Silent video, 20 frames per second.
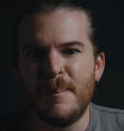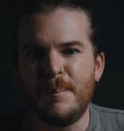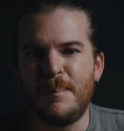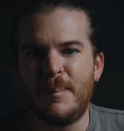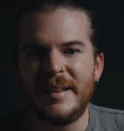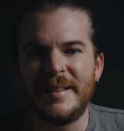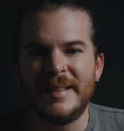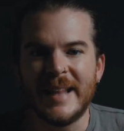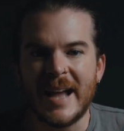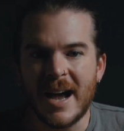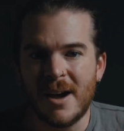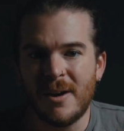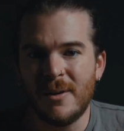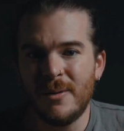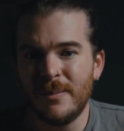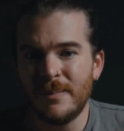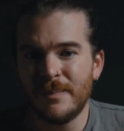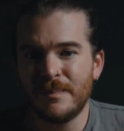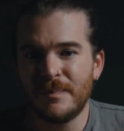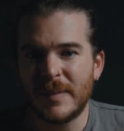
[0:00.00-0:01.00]
But
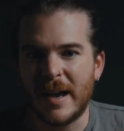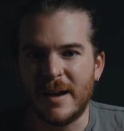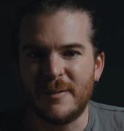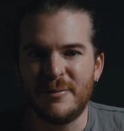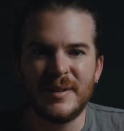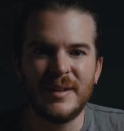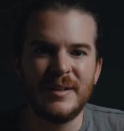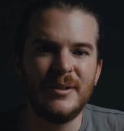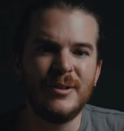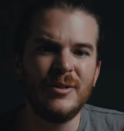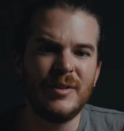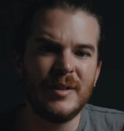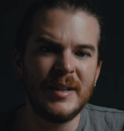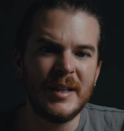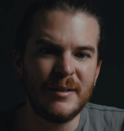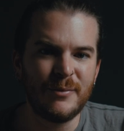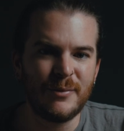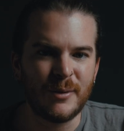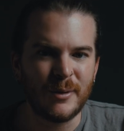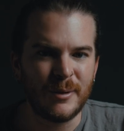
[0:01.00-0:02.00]
now, after using
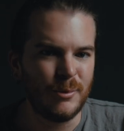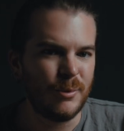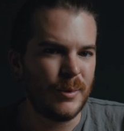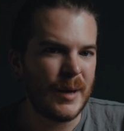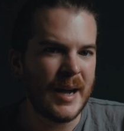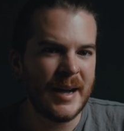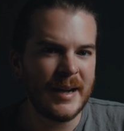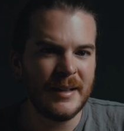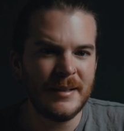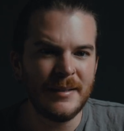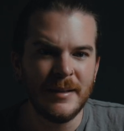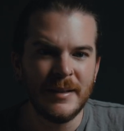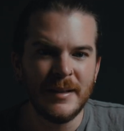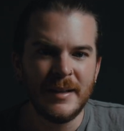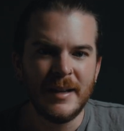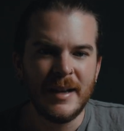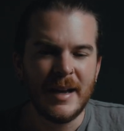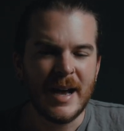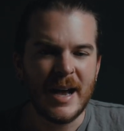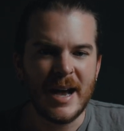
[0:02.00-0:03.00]
it for a while,
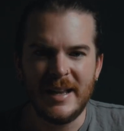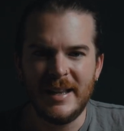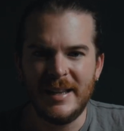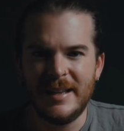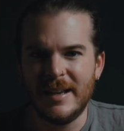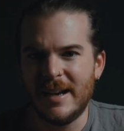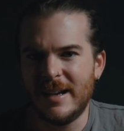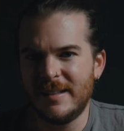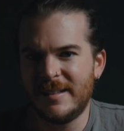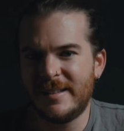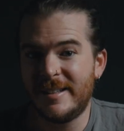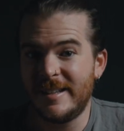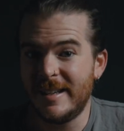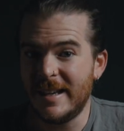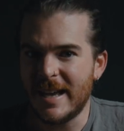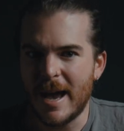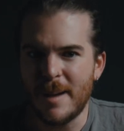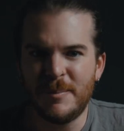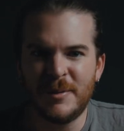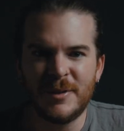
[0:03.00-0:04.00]
I
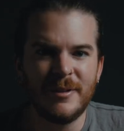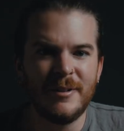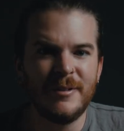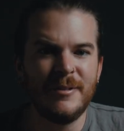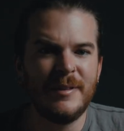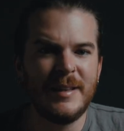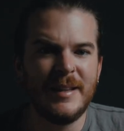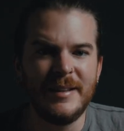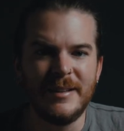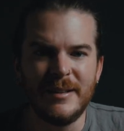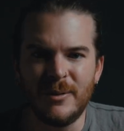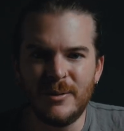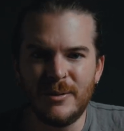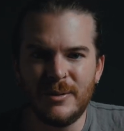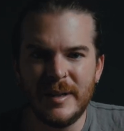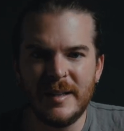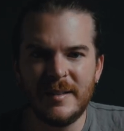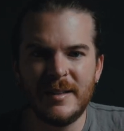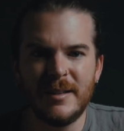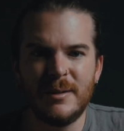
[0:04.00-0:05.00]
see absolutely no
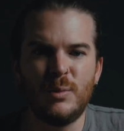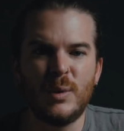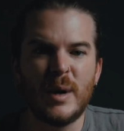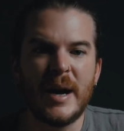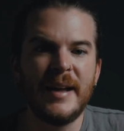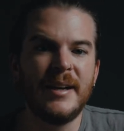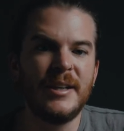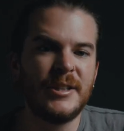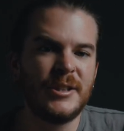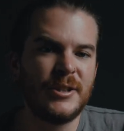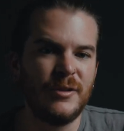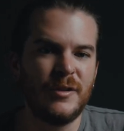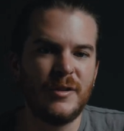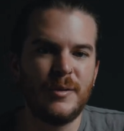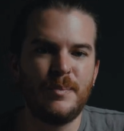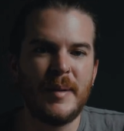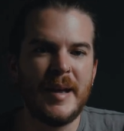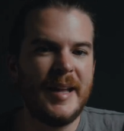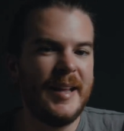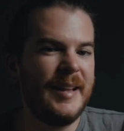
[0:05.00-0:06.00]
reason why I should
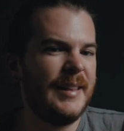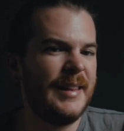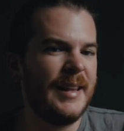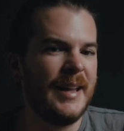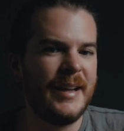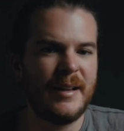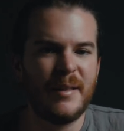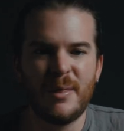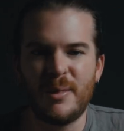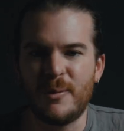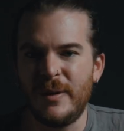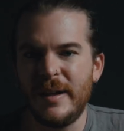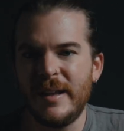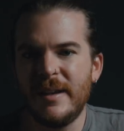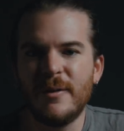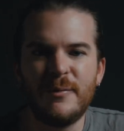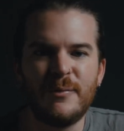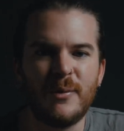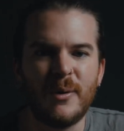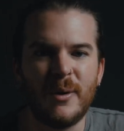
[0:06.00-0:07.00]
spend like 3
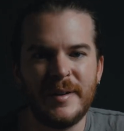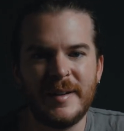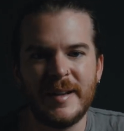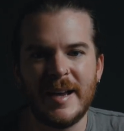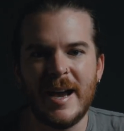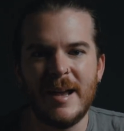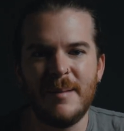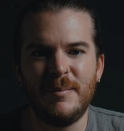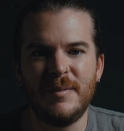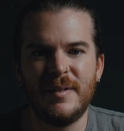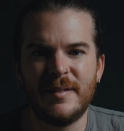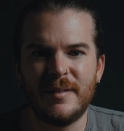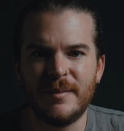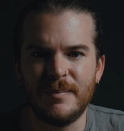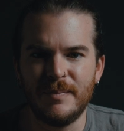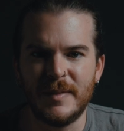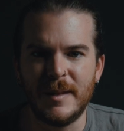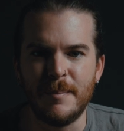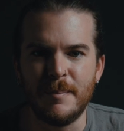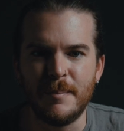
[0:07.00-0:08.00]
or 4 times
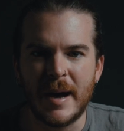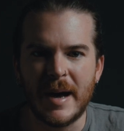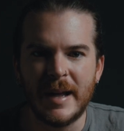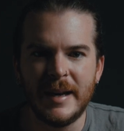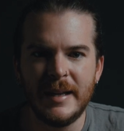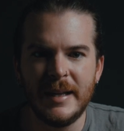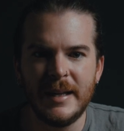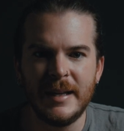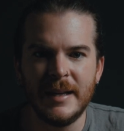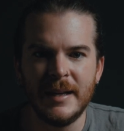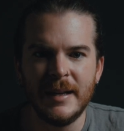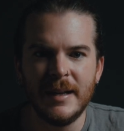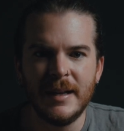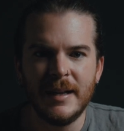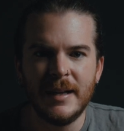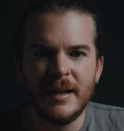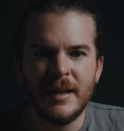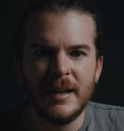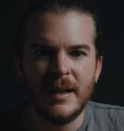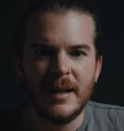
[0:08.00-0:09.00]
the money
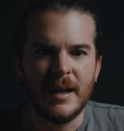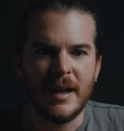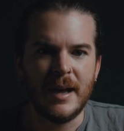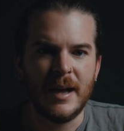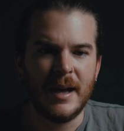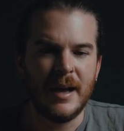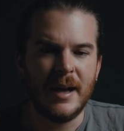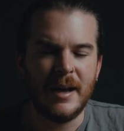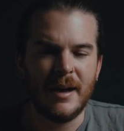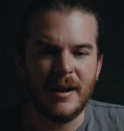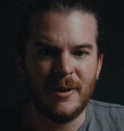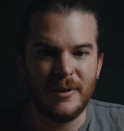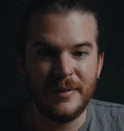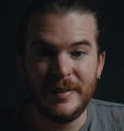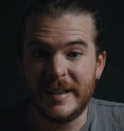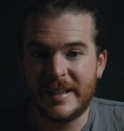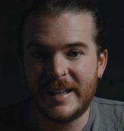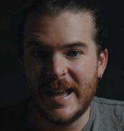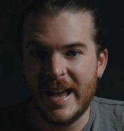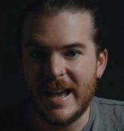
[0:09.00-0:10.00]
on
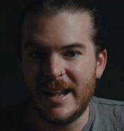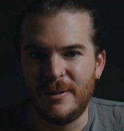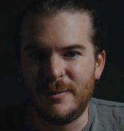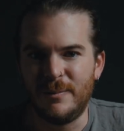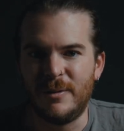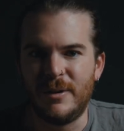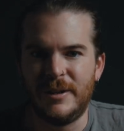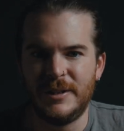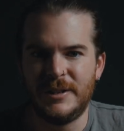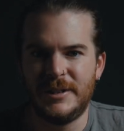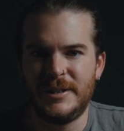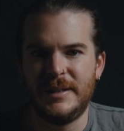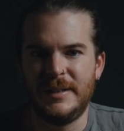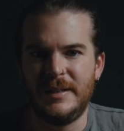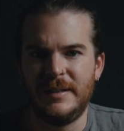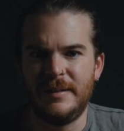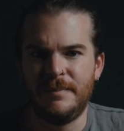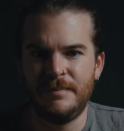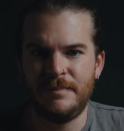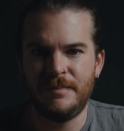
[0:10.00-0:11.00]
the Canon
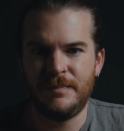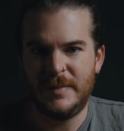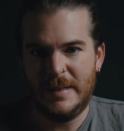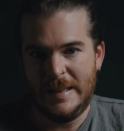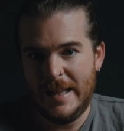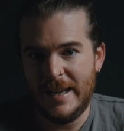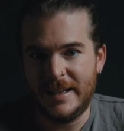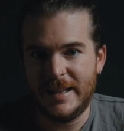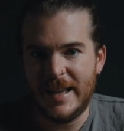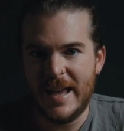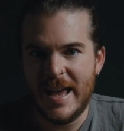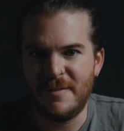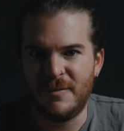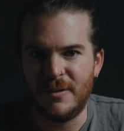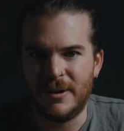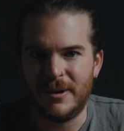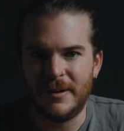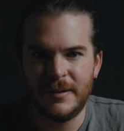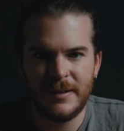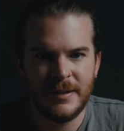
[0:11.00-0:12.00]
version, like
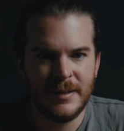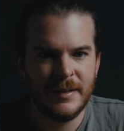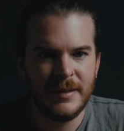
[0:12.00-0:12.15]
ever.